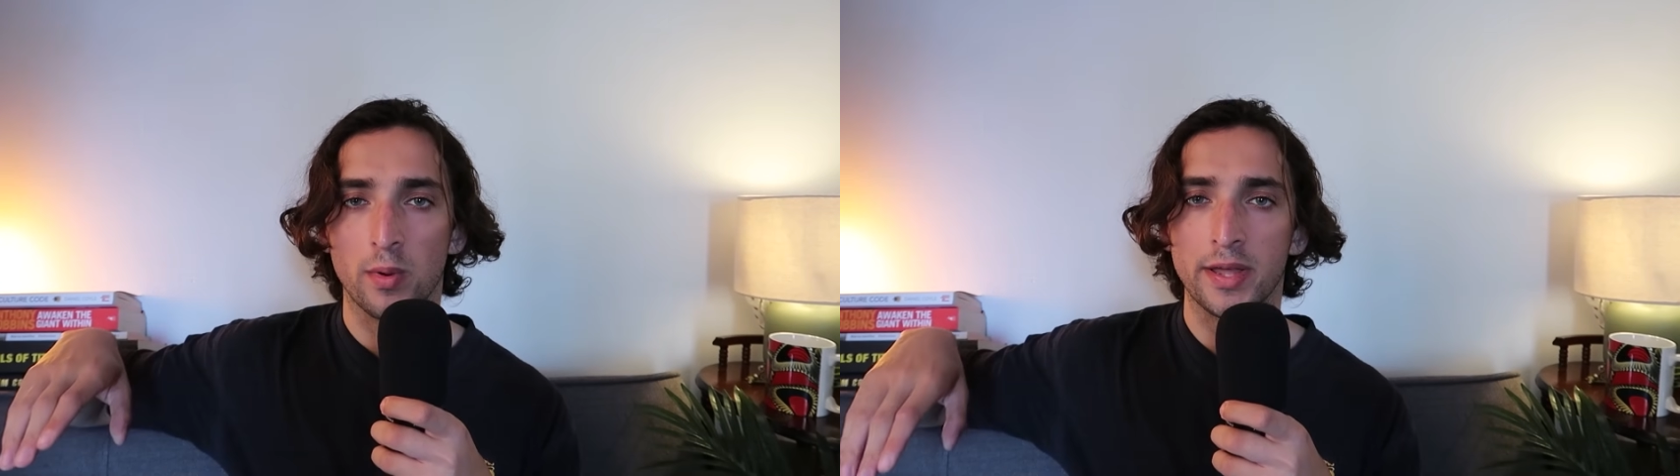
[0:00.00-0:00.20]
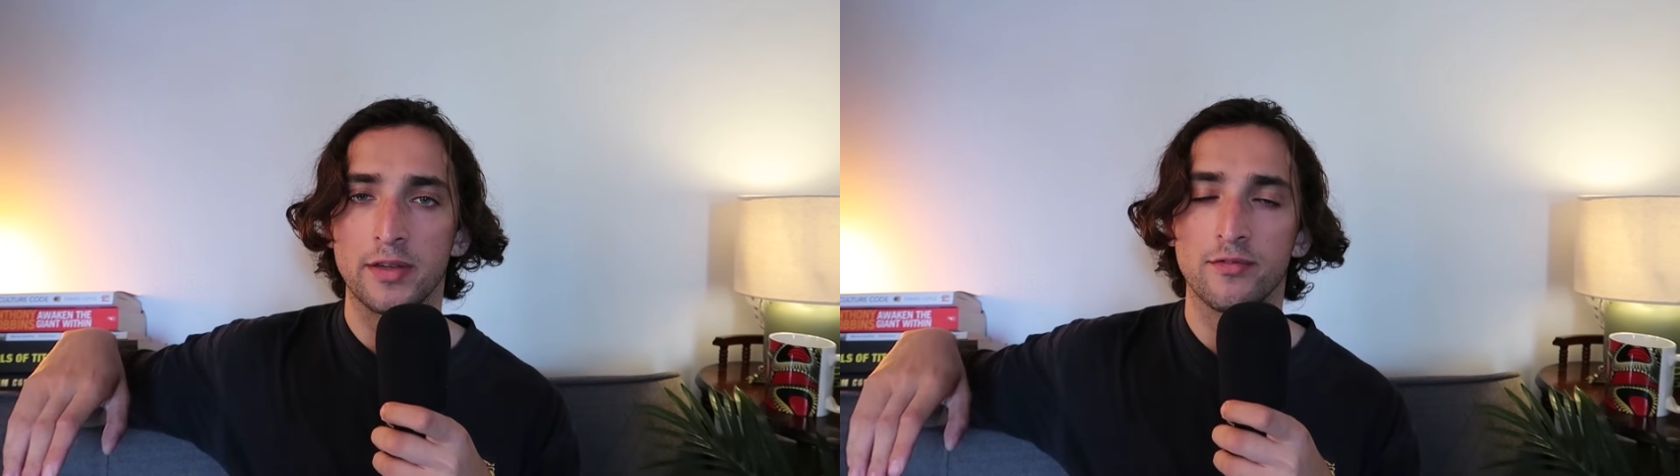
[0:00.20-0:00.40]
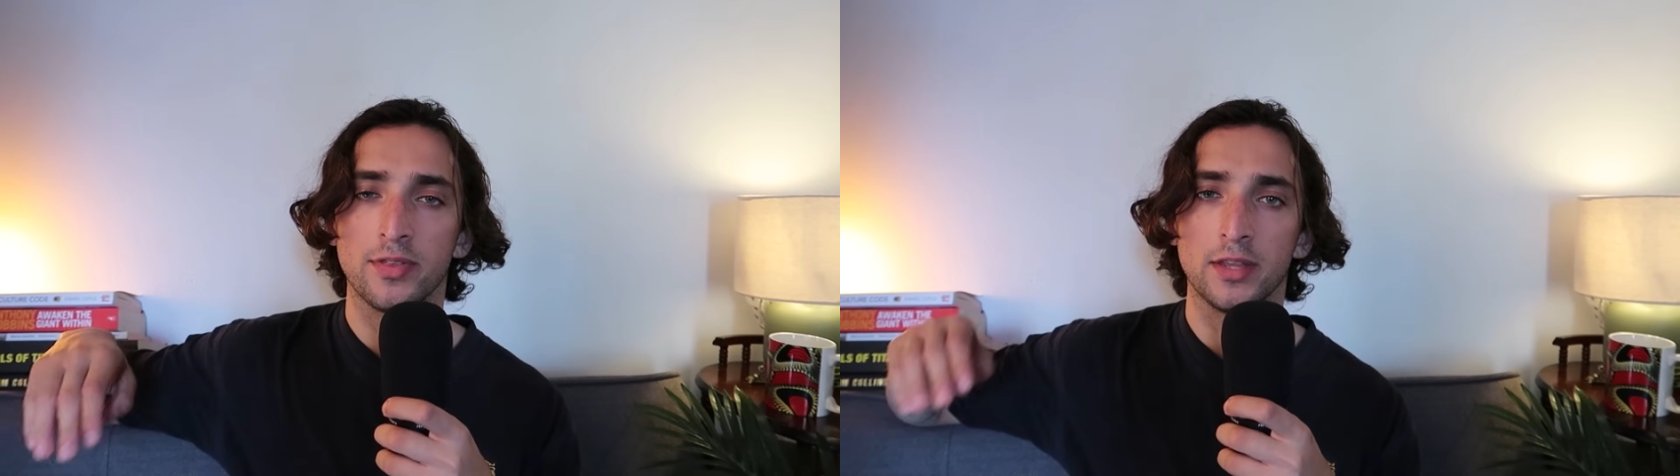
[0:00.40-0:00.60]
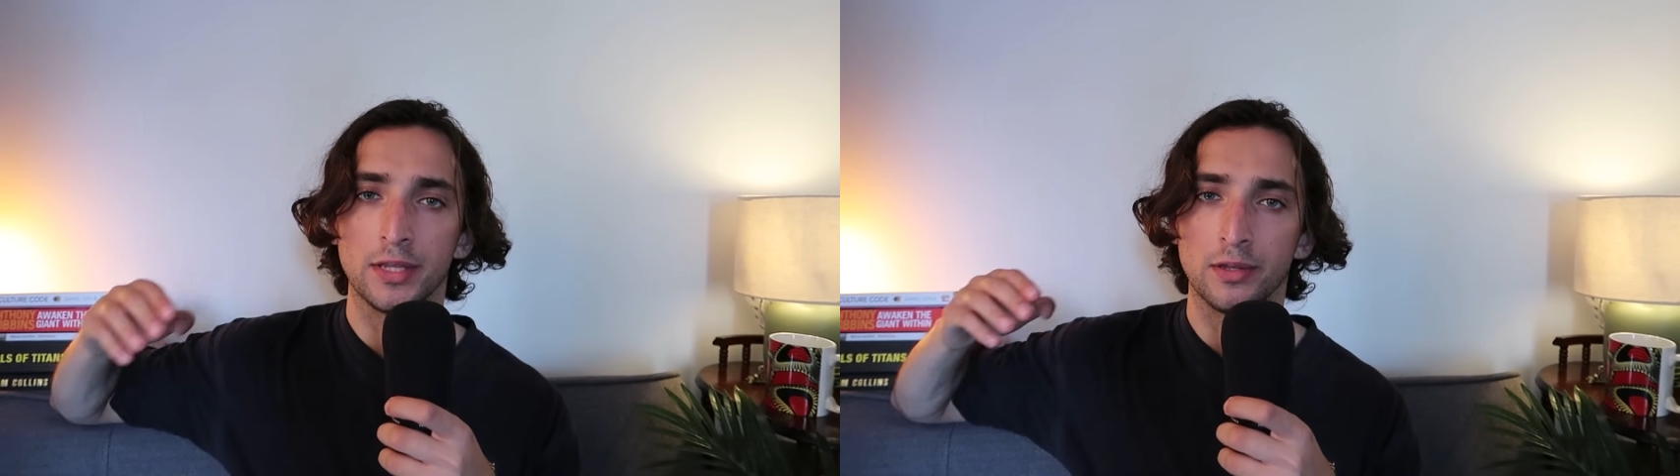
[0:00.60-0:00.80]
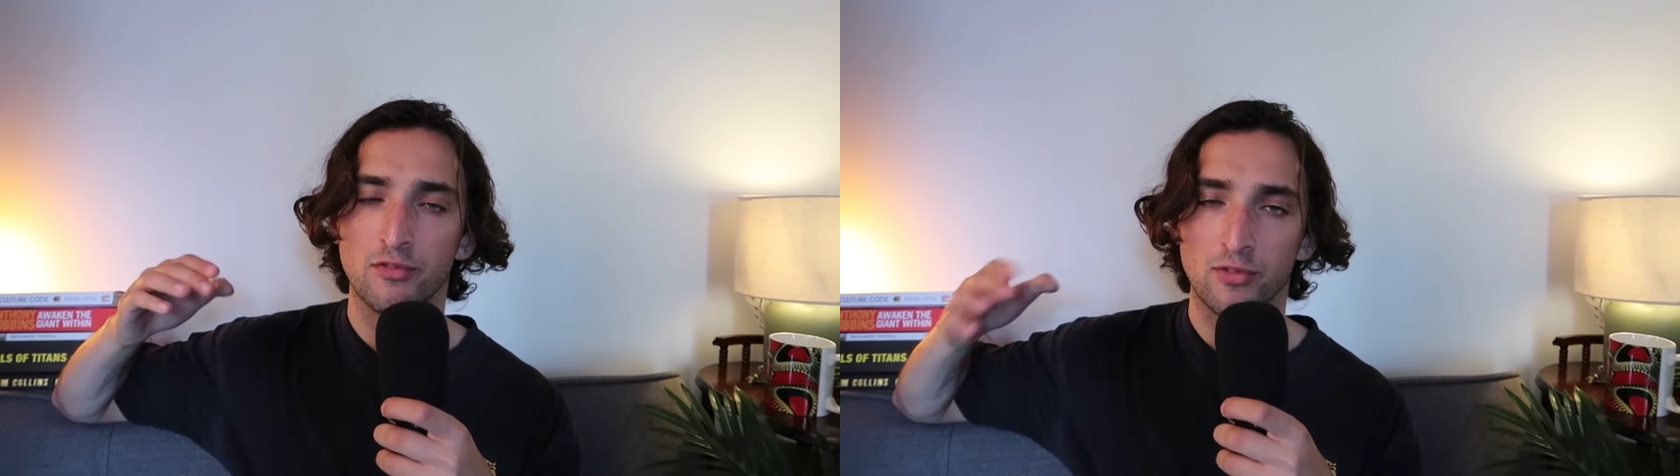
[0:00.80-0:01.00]
with
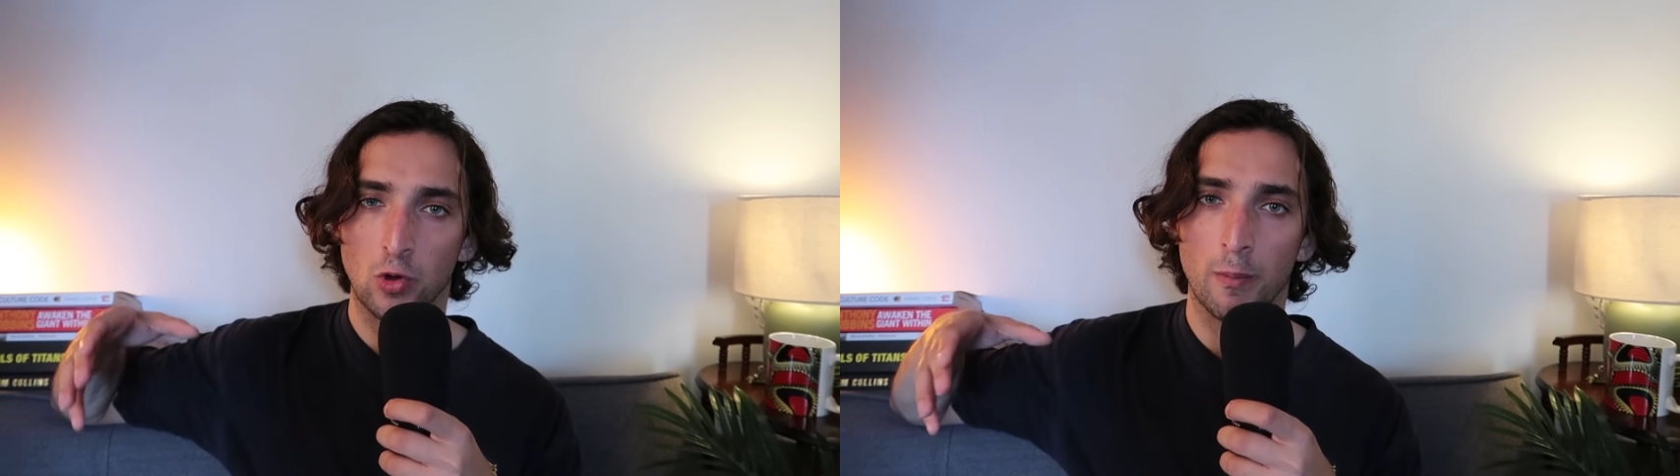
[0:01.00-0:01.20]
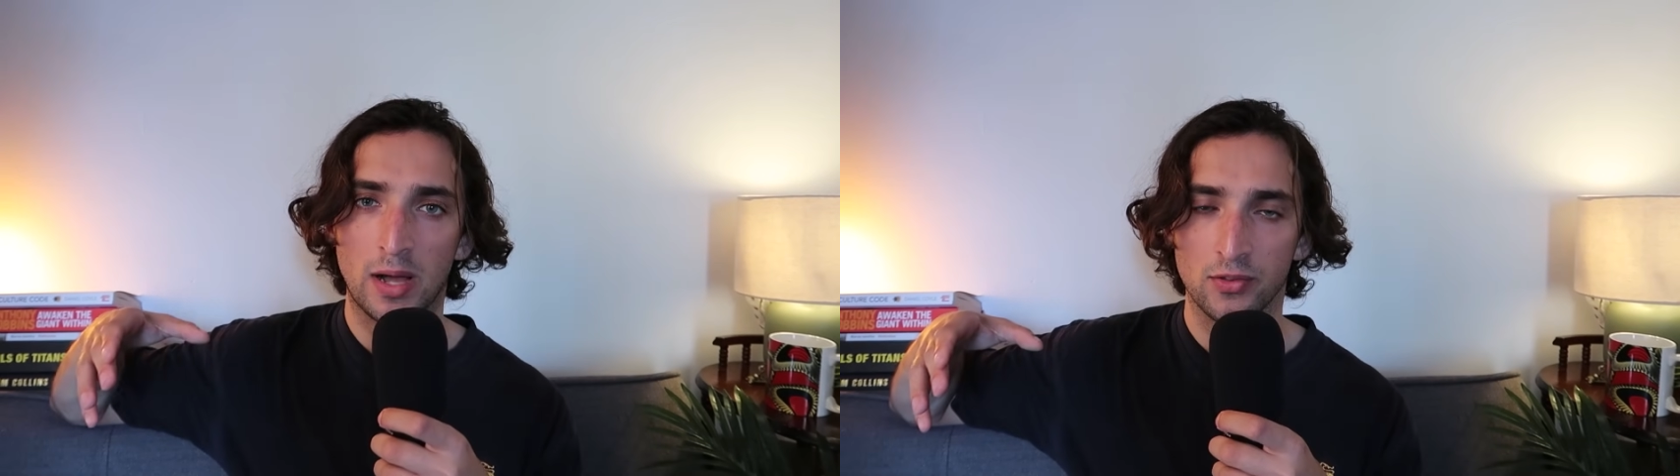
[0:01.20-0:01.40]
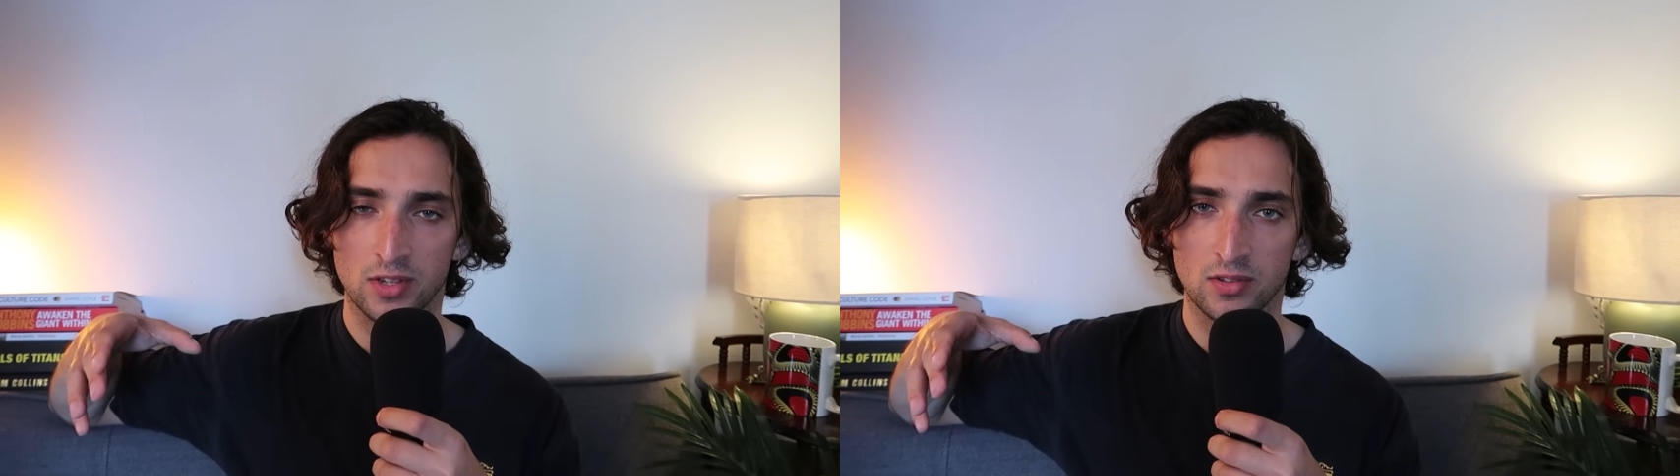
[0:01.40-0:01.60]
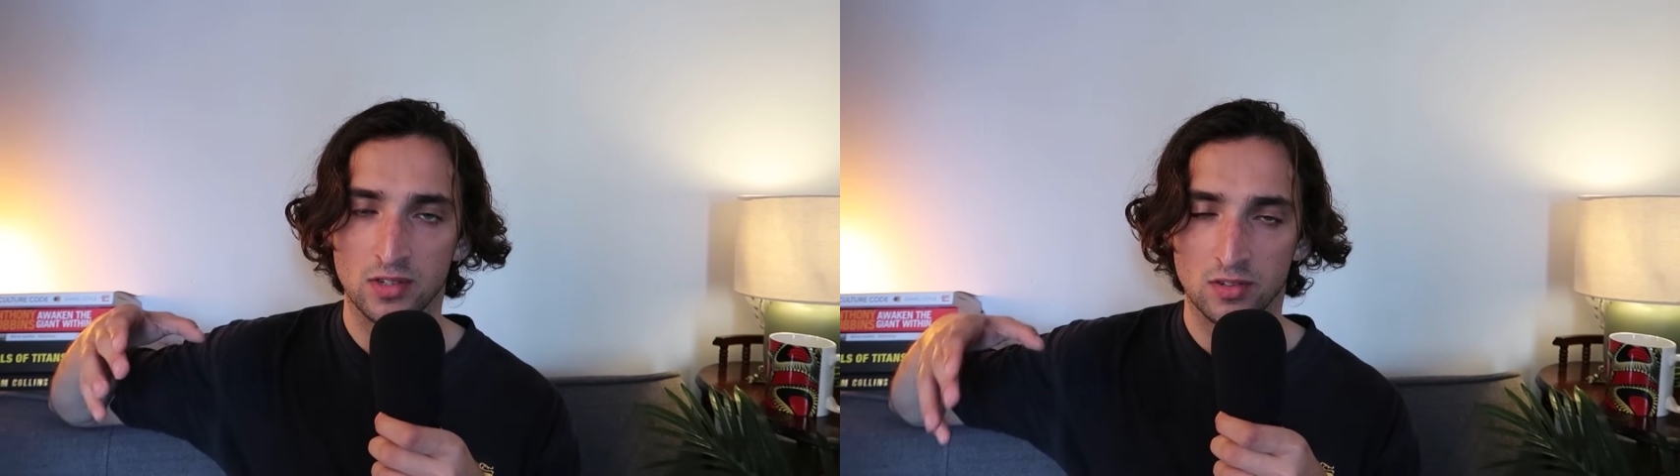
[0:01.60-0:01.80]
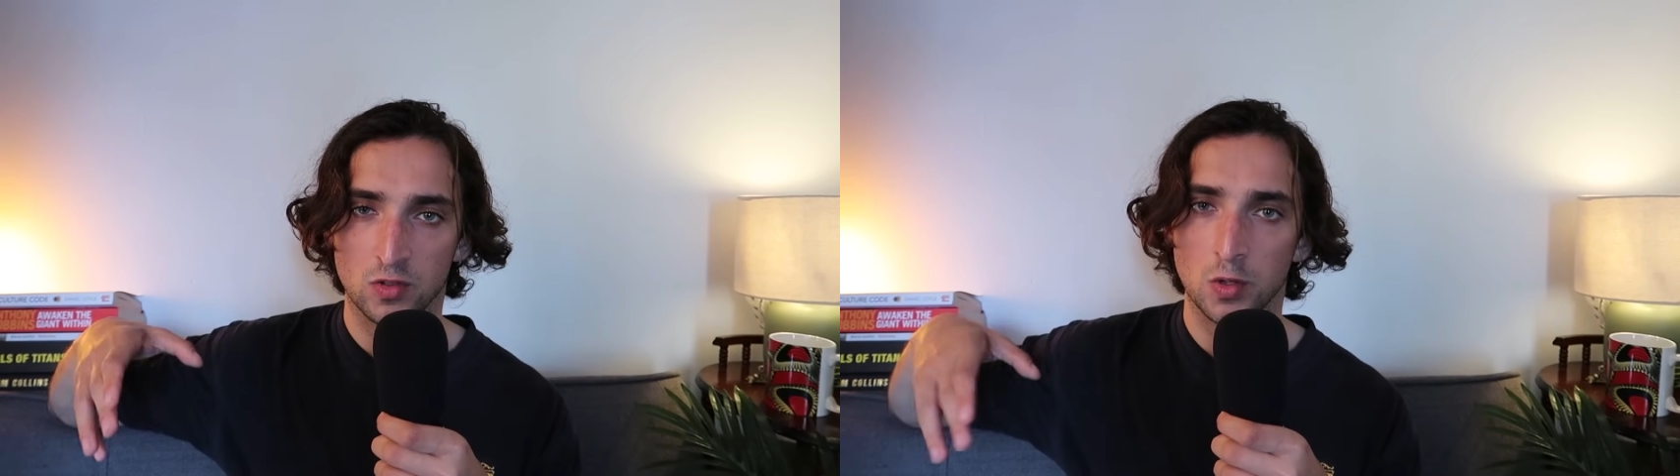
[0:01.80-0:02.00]
the floor mounted
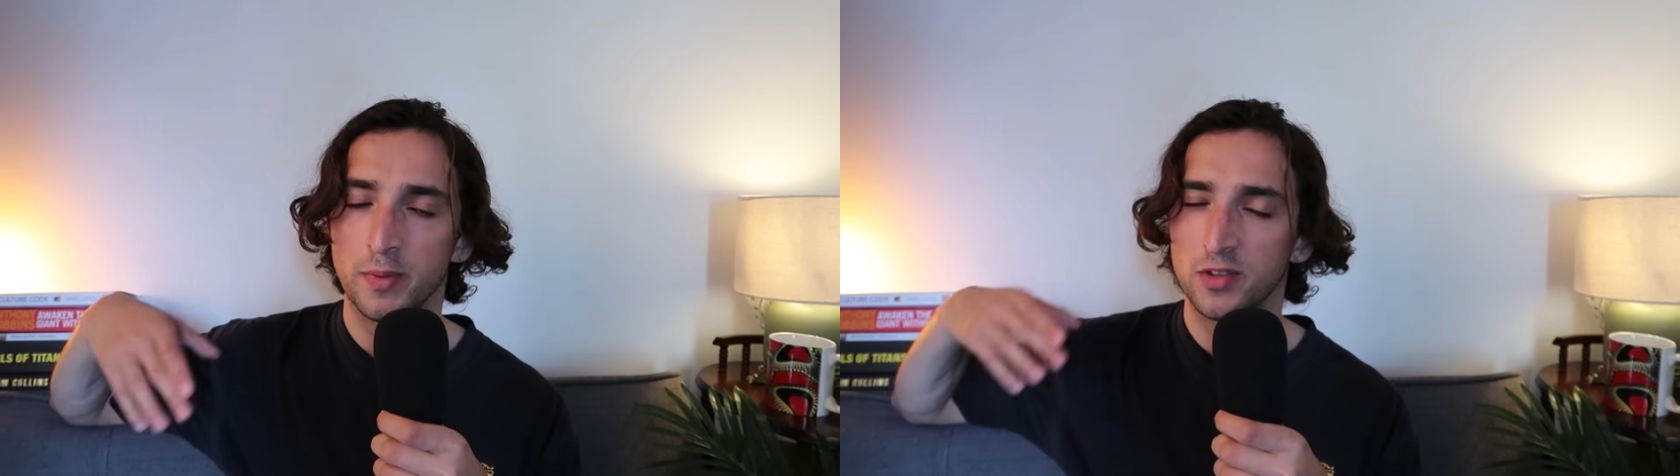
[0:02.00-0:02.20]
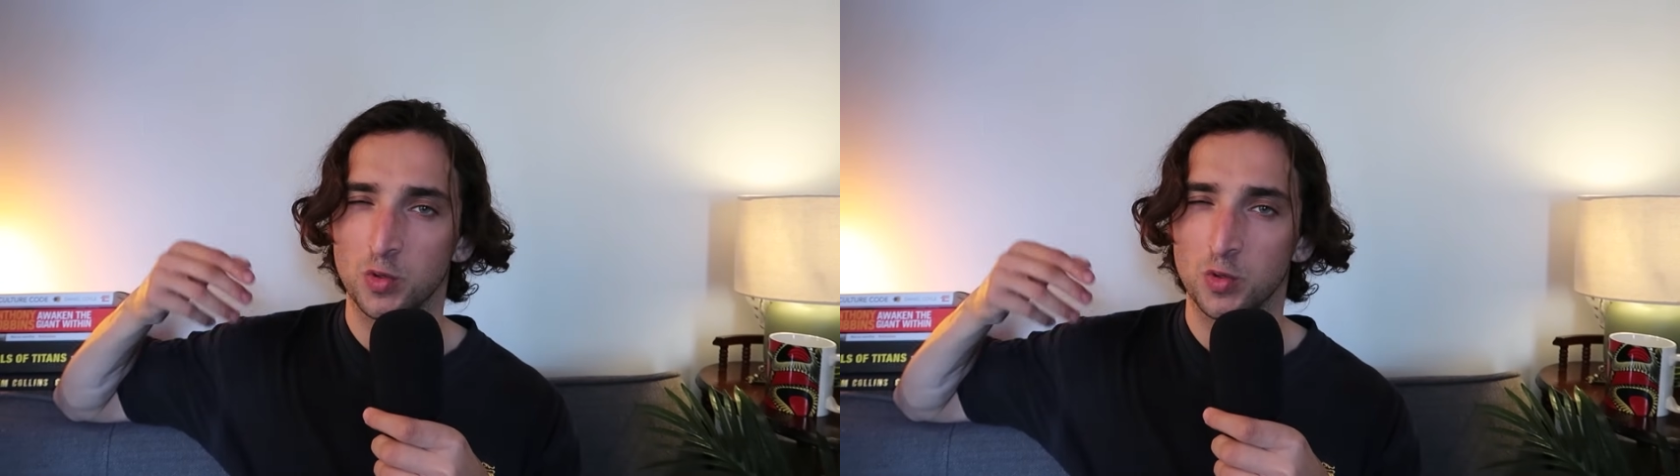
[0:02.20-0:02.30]
system.